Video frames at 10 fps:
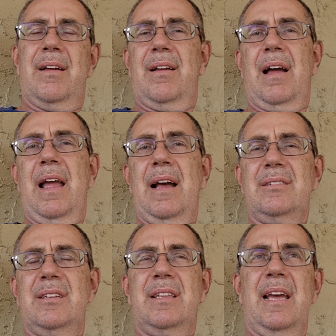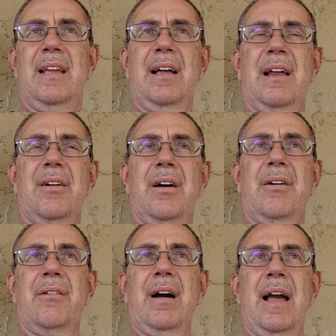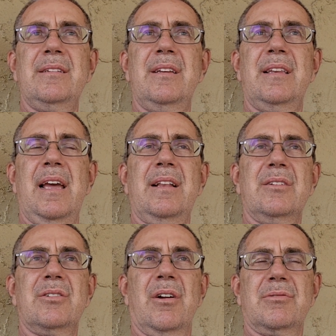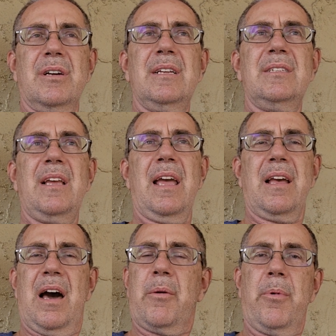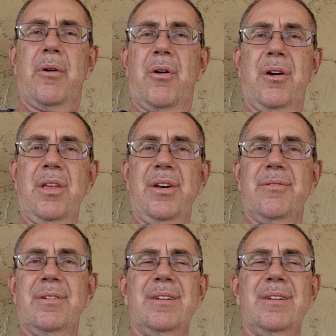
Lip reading: I hesitate. I don't know. I hesitate to start. I was going to say, God, where are you?